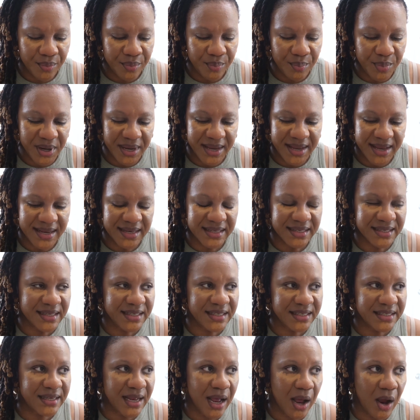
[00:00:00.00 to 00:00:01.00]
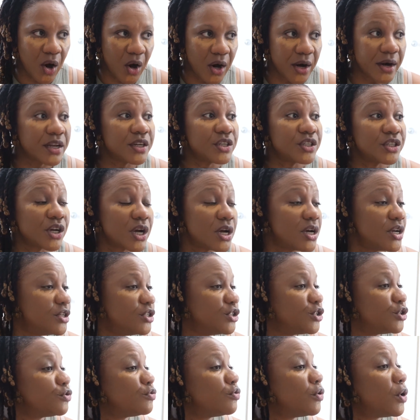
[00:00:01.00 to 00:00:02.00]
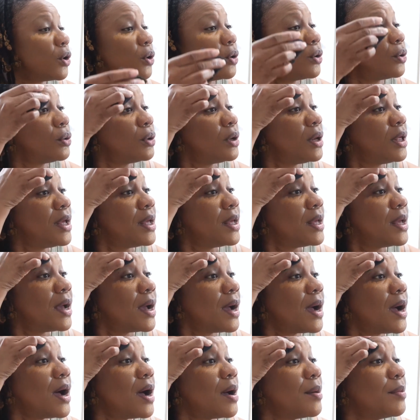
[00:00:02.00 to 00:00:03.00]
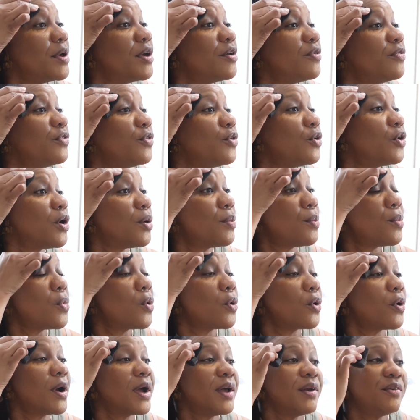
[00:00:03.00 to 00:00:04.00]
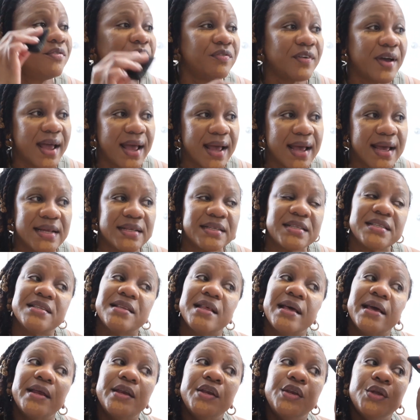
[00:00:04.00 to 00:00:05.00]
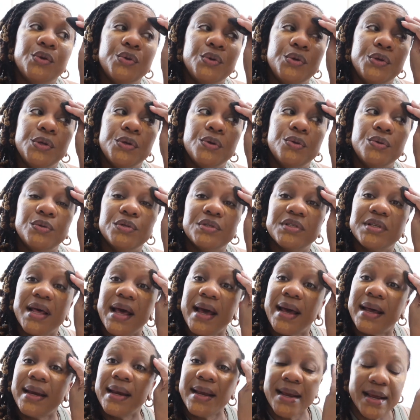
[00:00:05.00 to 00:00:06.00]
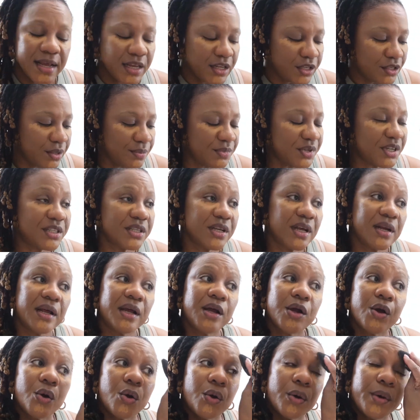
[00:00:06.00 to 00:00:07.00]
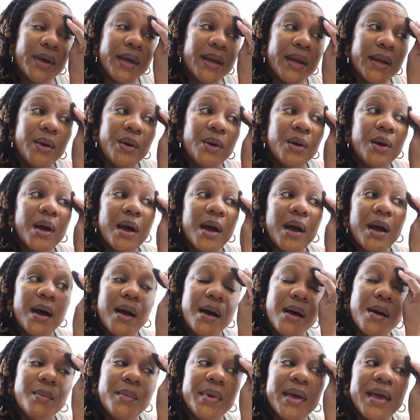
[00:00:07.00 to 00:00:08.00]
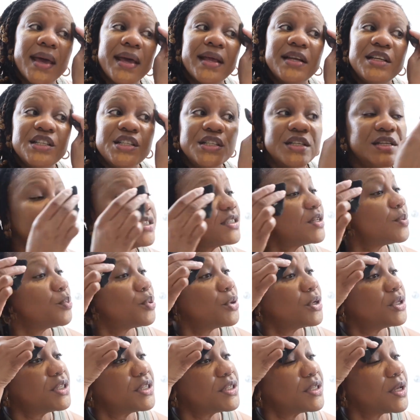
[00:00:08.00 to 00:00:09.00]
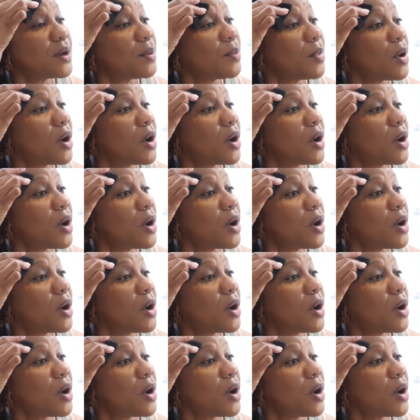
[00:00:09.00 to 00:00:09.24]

because it's harder to control. If you're more advanced, then you use that. So I'm just gonna go in and just put some